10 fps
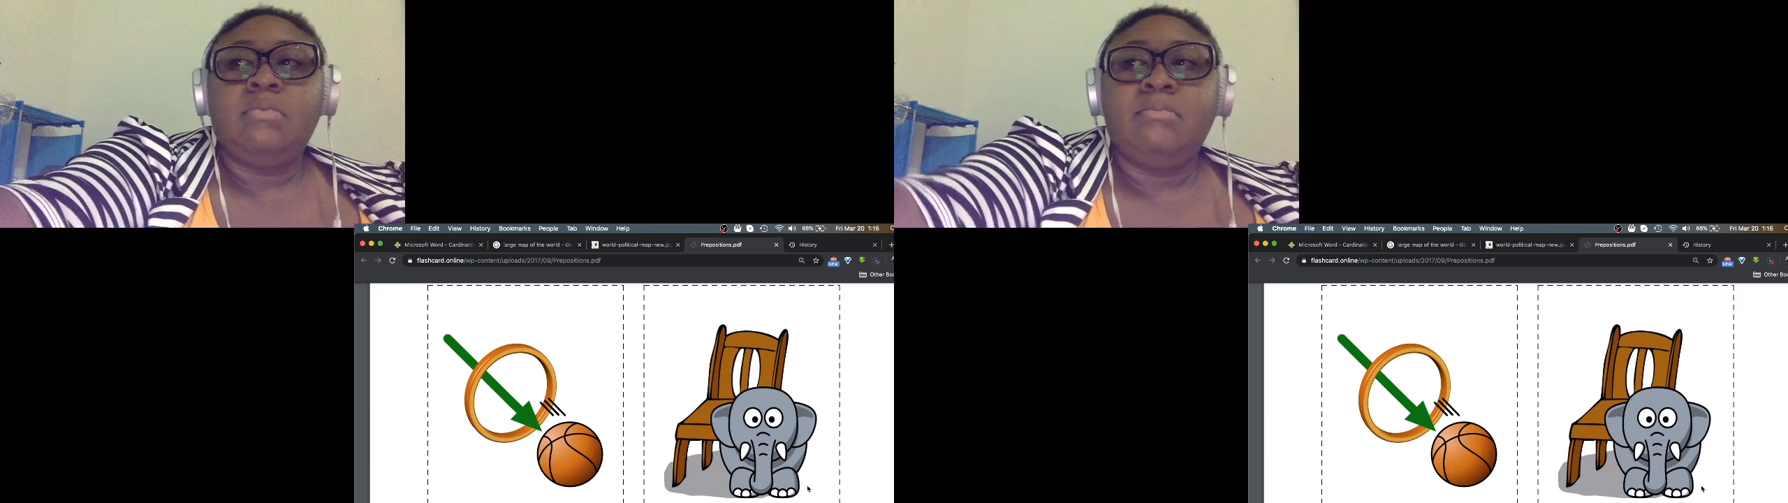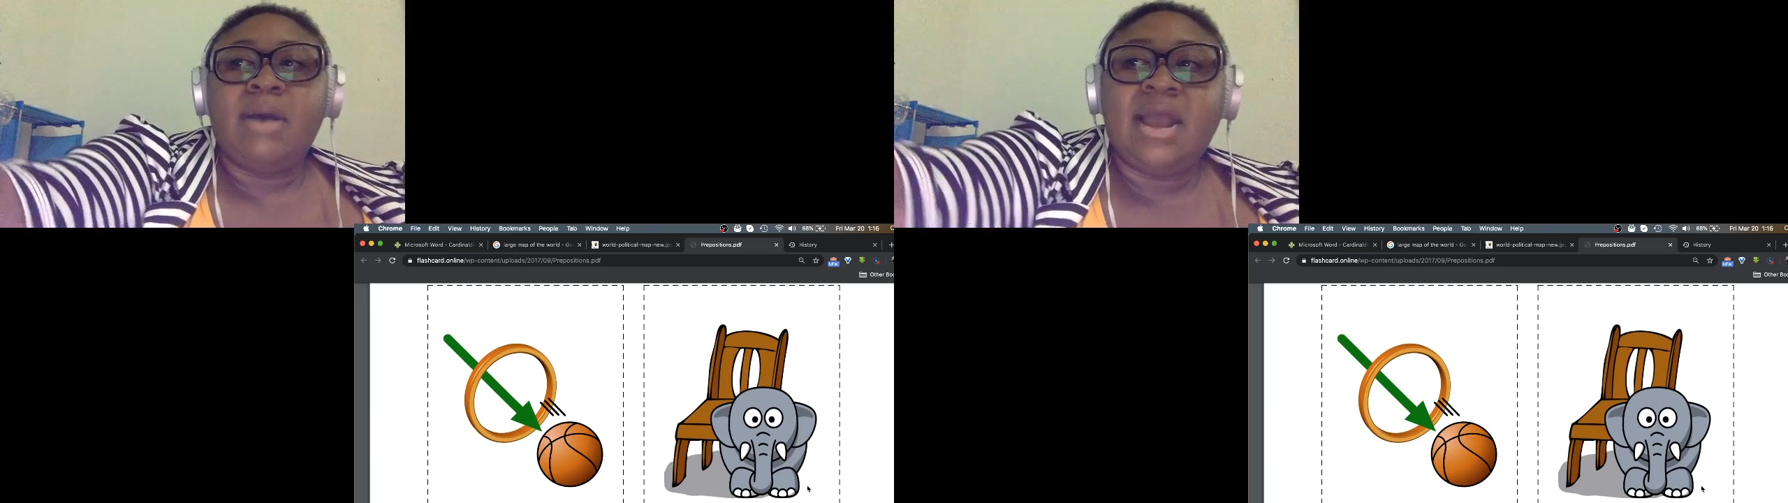
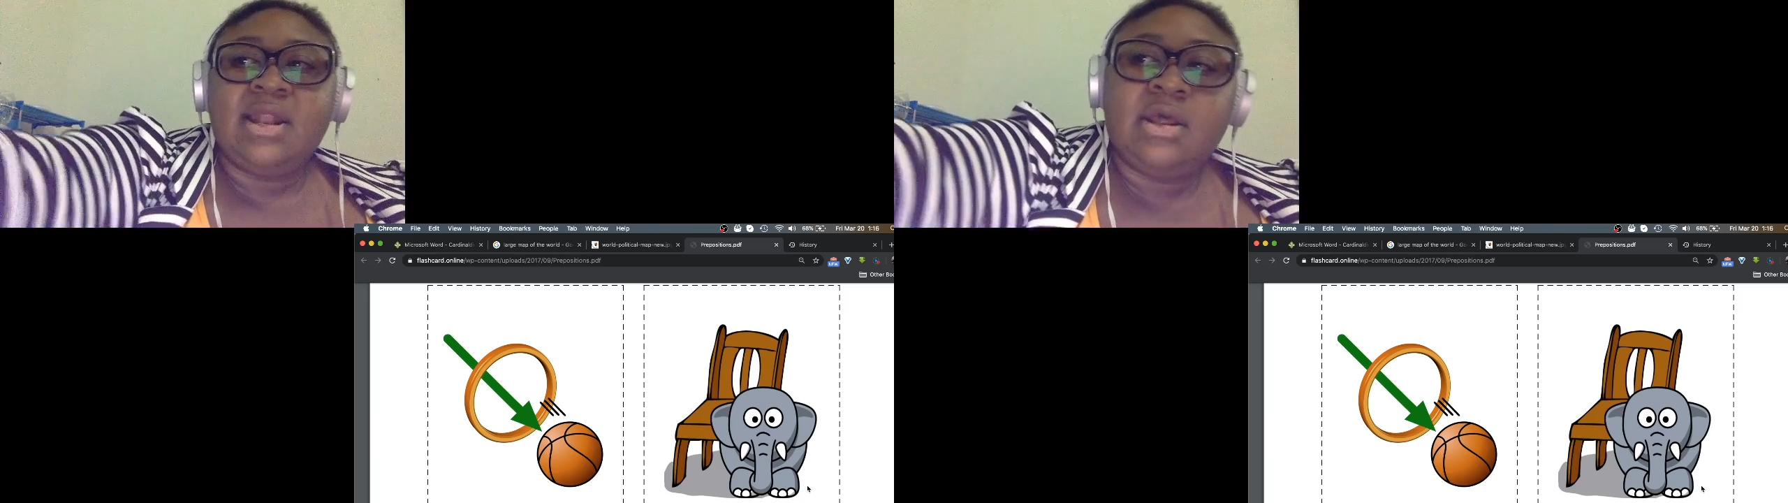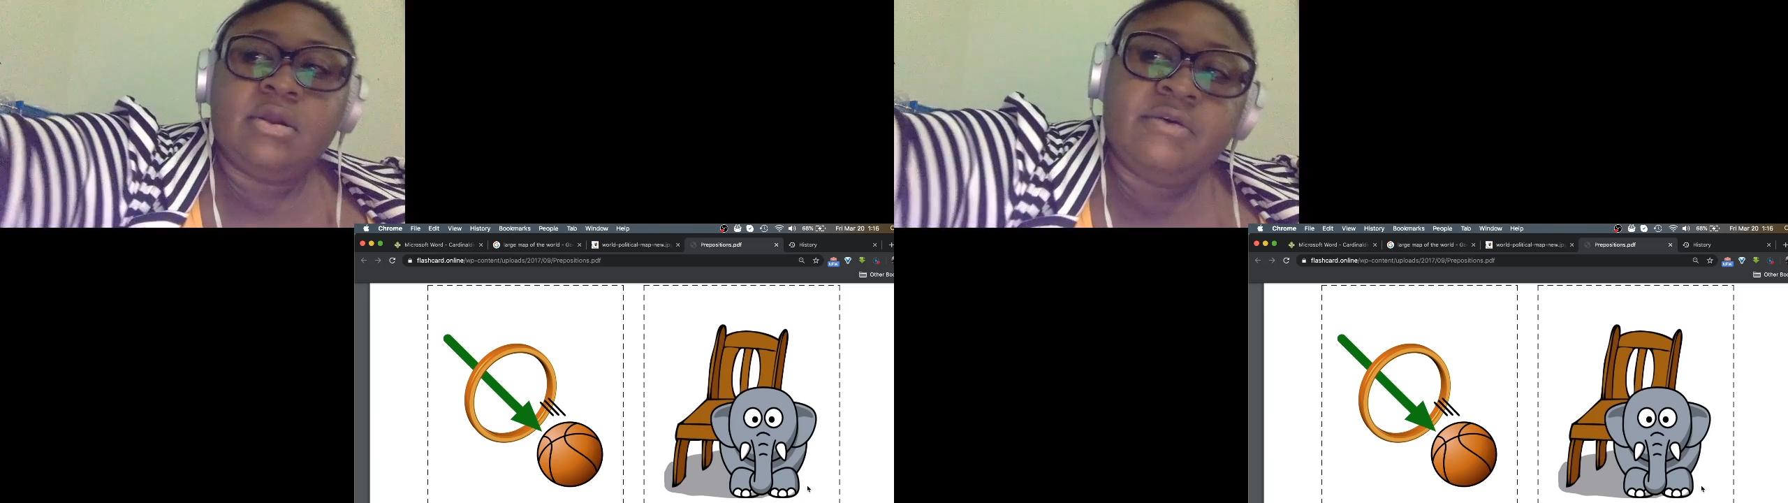my
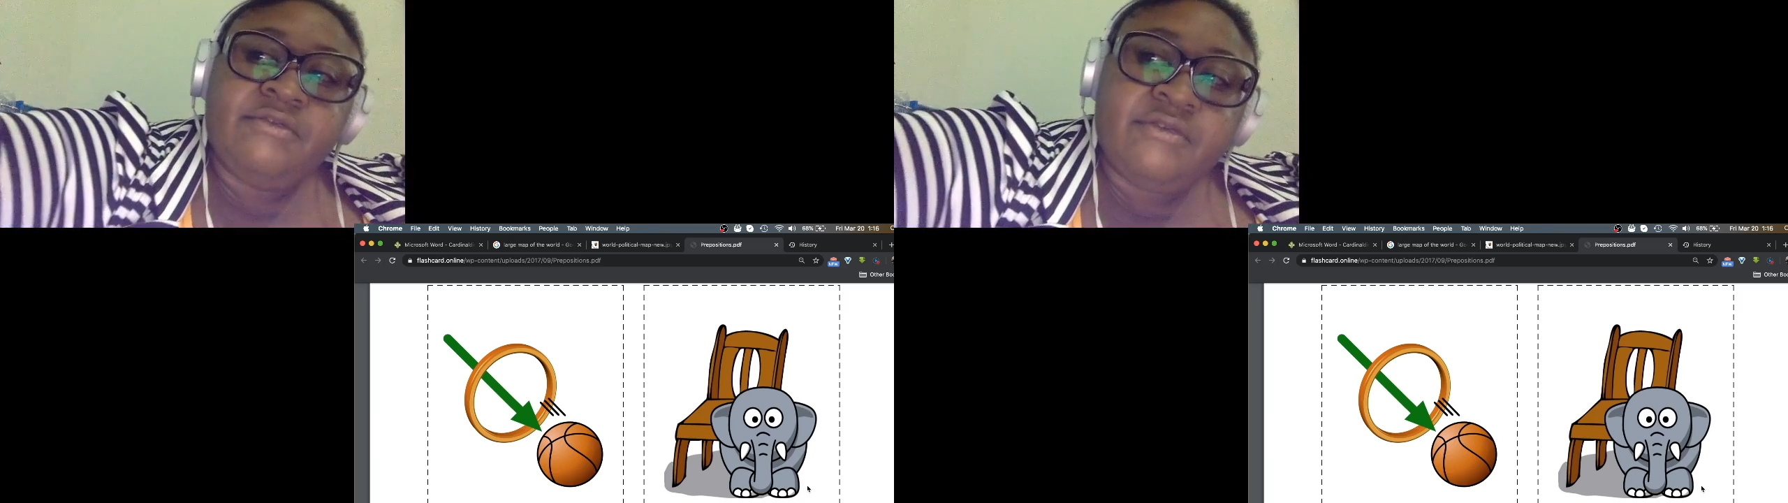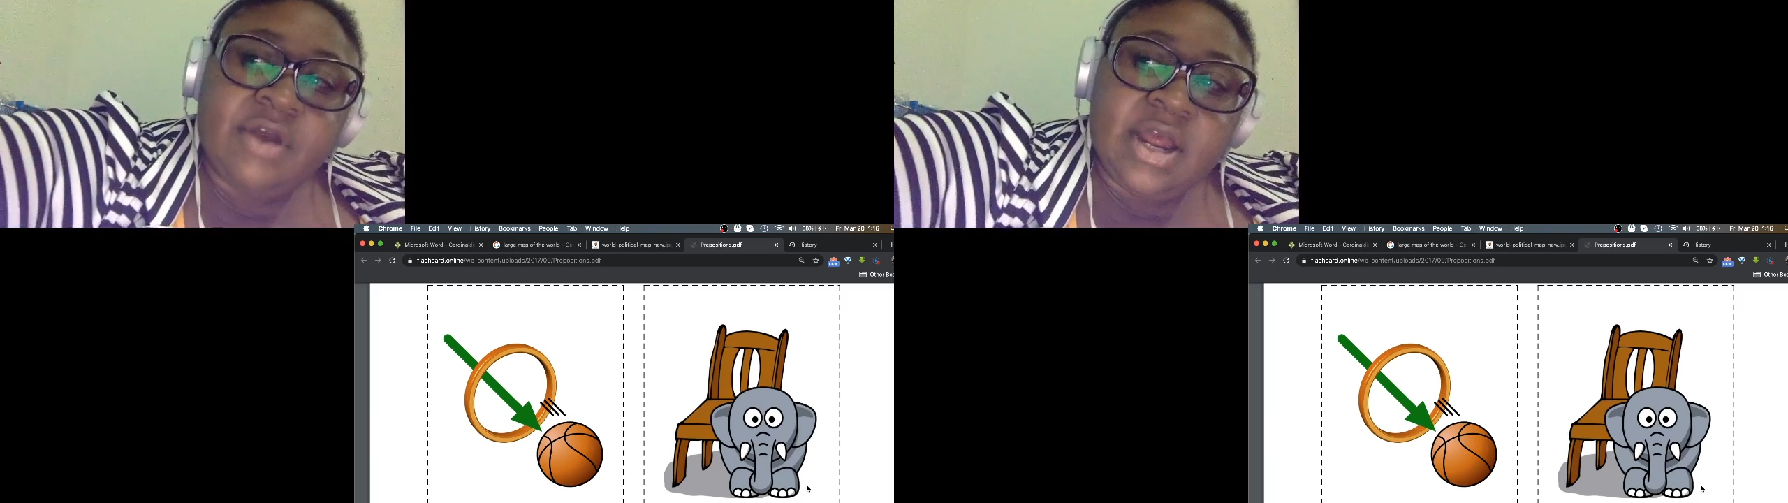little
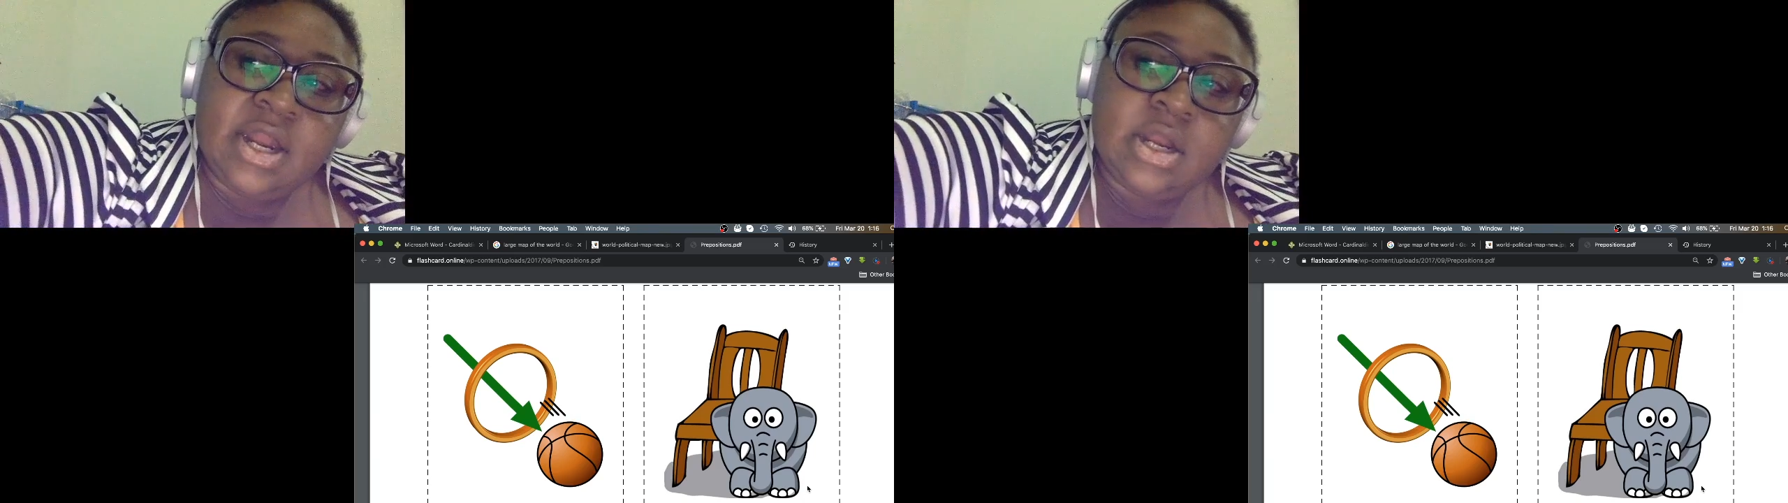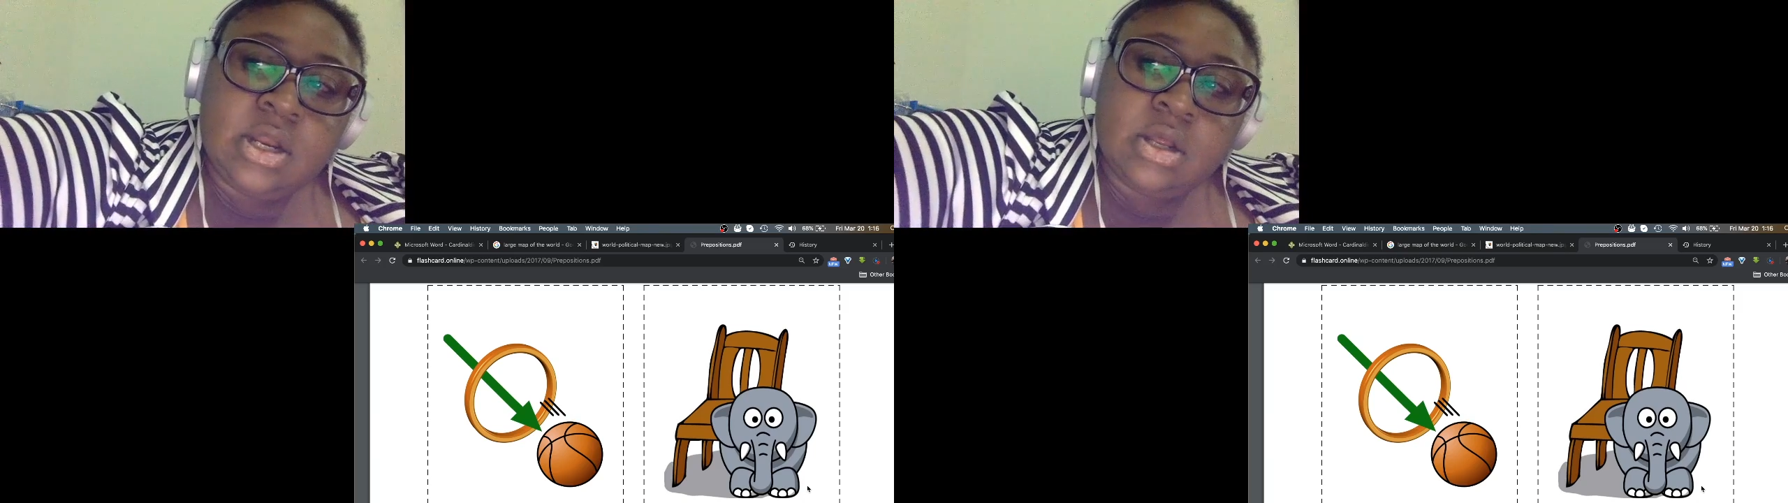
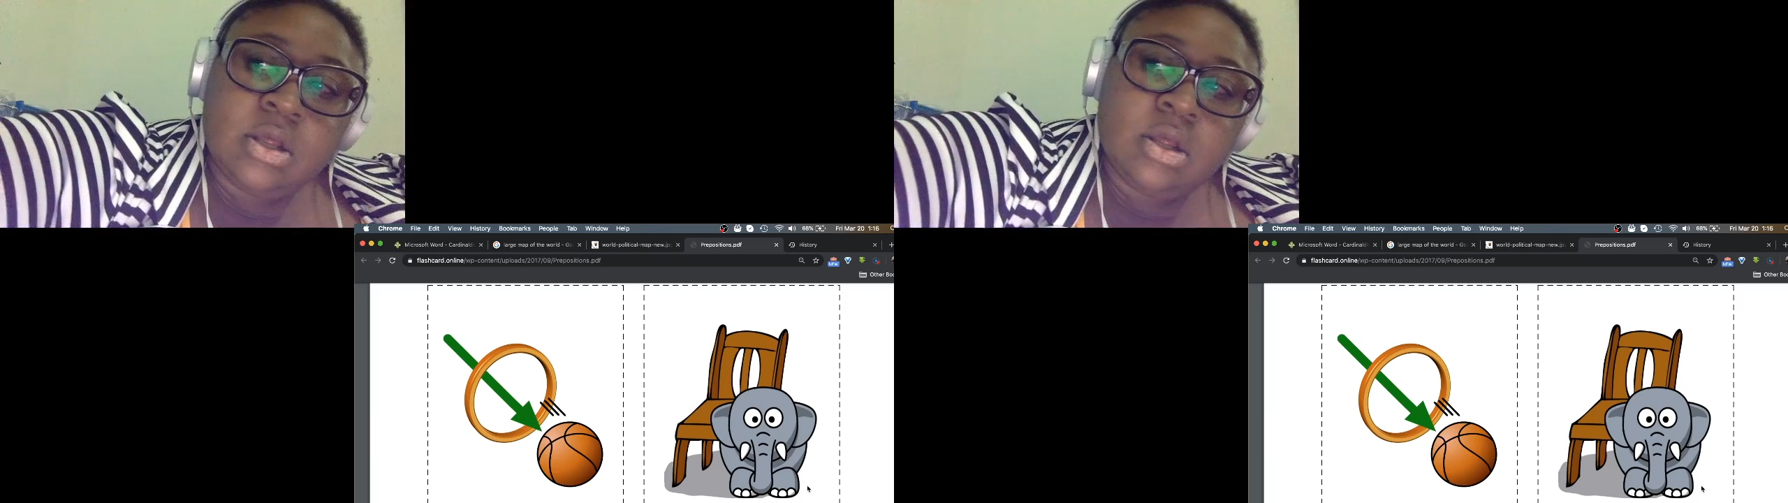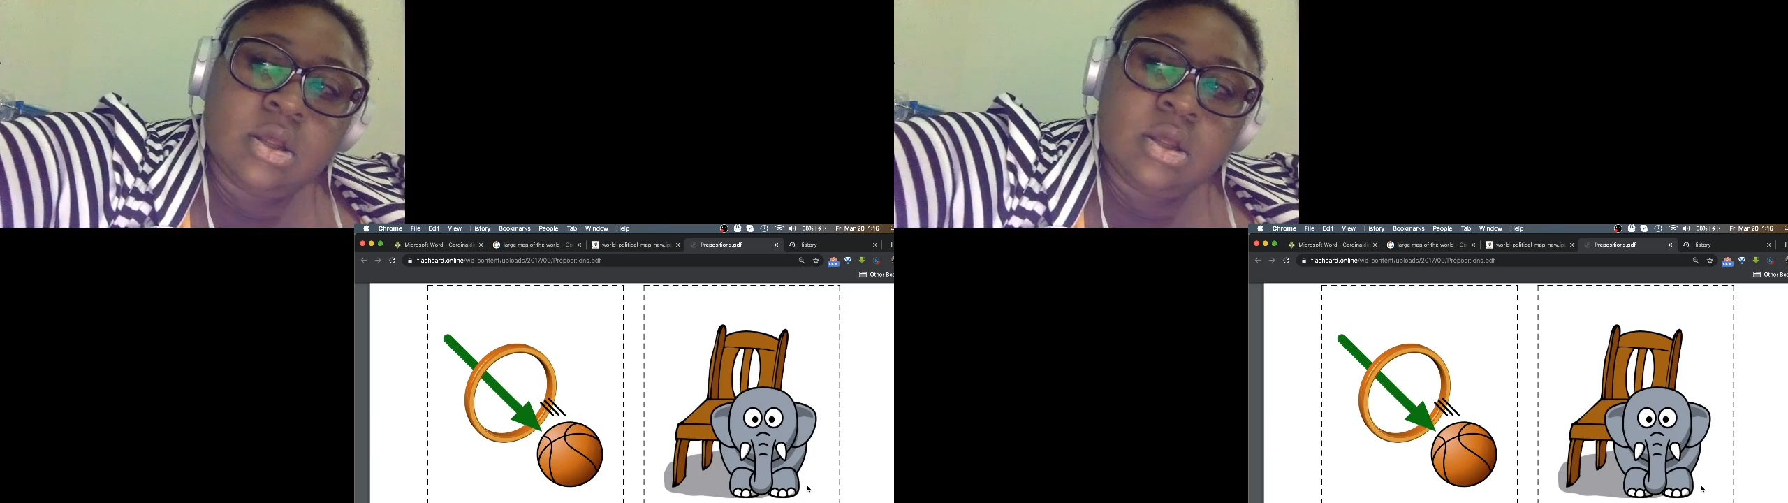friend,